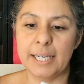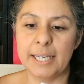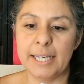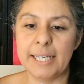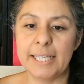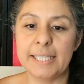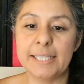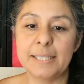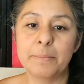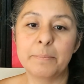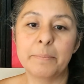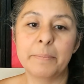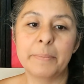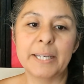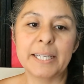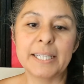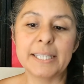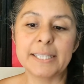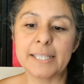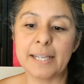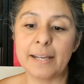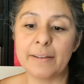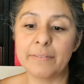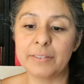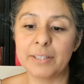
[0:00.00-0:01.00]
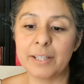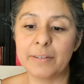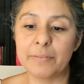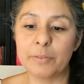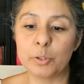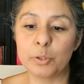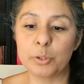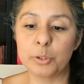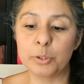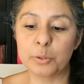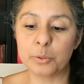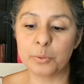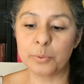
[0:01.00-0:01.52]
is a mix of
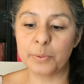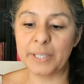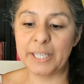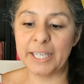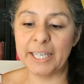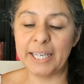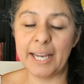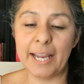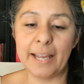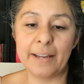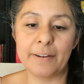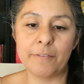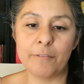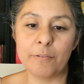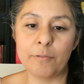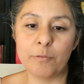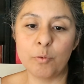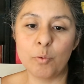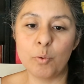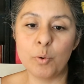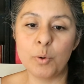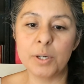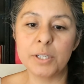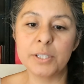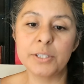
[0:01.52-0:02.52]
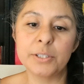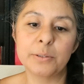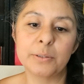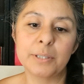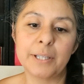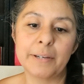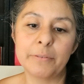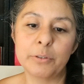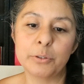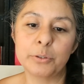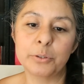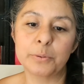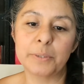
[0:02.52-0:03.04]
level 3 and 4. So
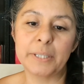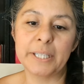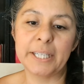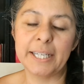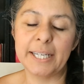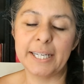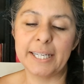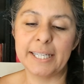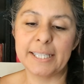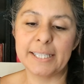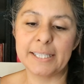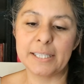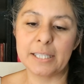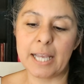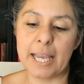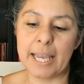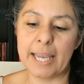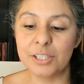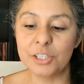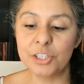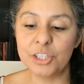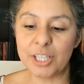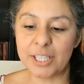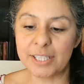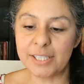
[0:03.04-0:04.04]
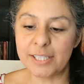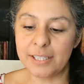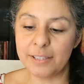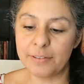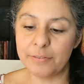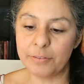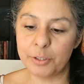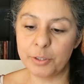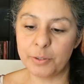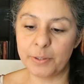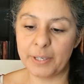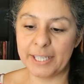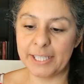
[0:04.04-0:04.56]
level 3 is suggested
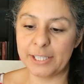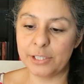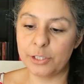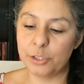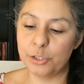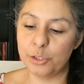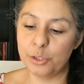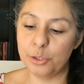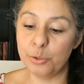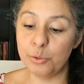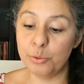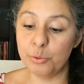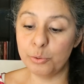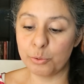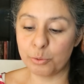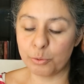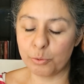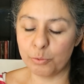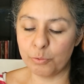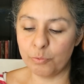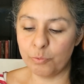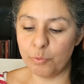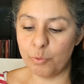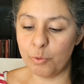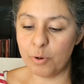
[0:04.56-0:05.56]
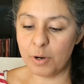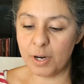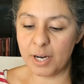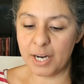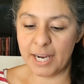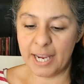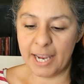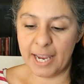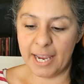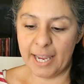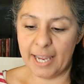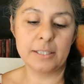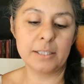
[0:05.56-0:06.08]
for grades 2 through 4.
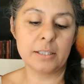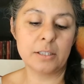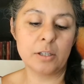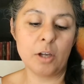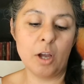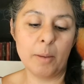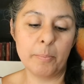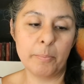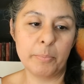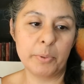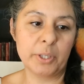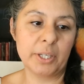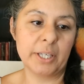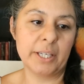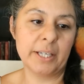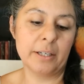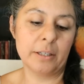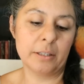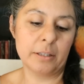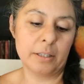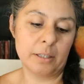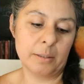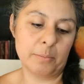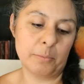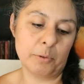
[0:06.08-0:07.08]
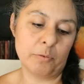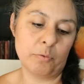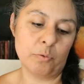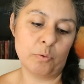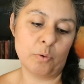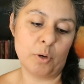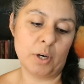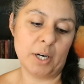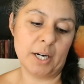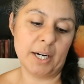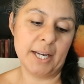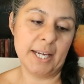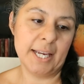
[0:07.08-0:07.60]
This top book here, the number
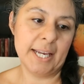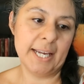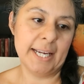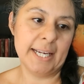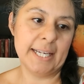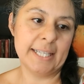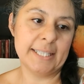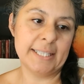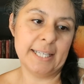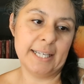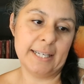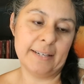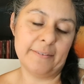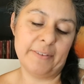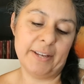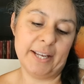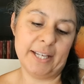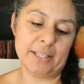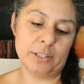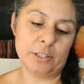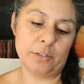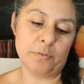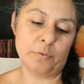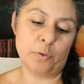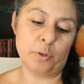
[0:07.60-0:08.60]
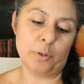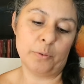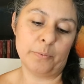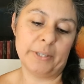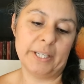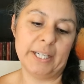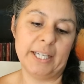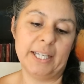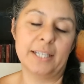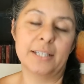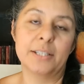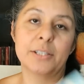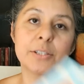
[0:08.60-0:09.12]
4, is advanced 4
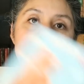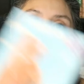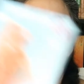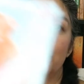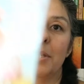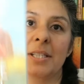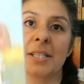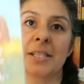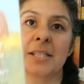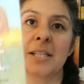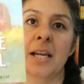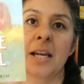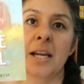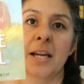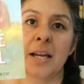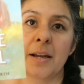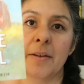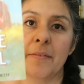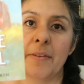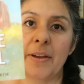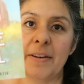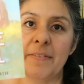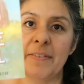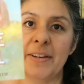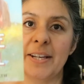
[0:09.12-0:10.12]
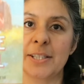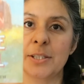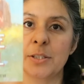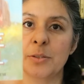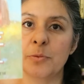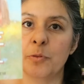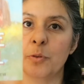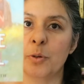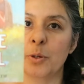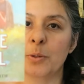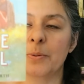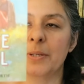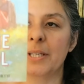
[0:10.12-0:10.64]
reading. So this advanced
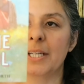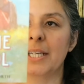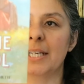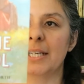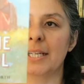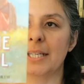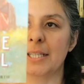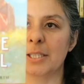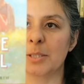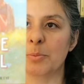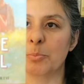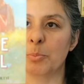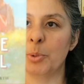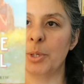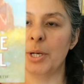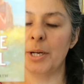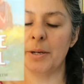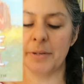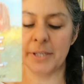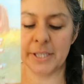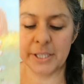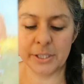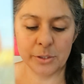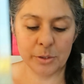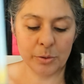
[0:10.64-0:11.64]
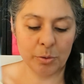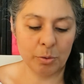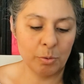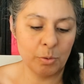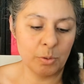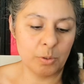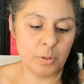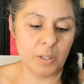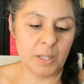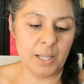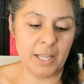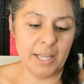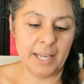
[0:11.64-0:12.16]
4 reading is Prairie
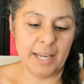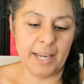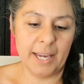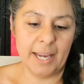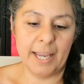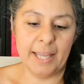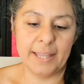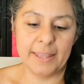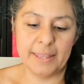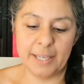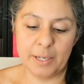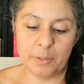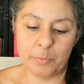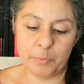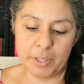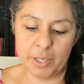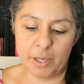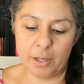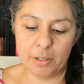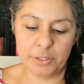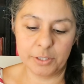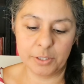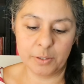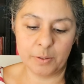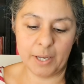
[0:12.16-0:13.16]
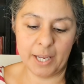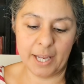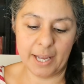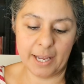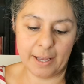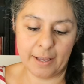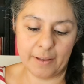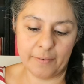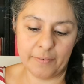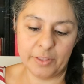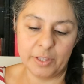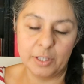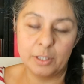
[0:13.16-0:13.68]
School, and then we also
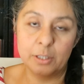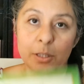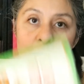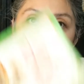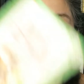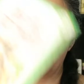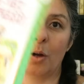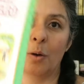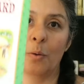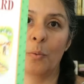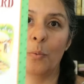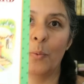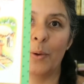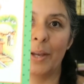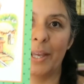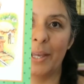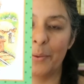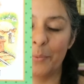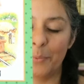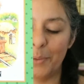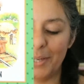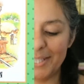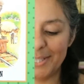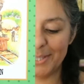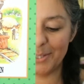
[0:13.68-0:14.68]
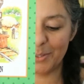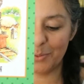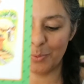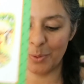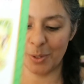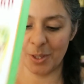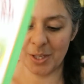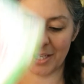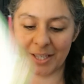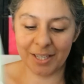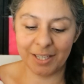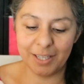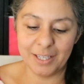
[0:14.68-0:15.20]
have The Long Way
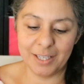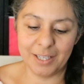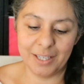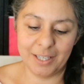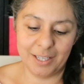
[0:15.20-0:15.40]
Westward,